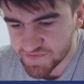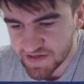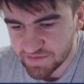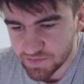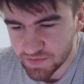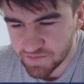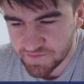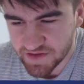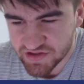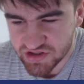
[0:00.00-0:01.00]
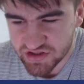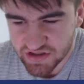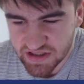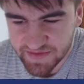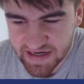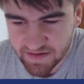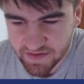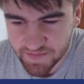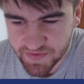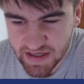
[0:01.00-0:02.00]
favourable fixture coming out of
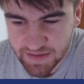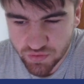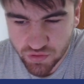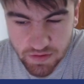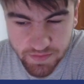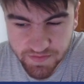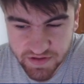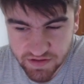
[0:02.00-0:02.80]
the bye? Probably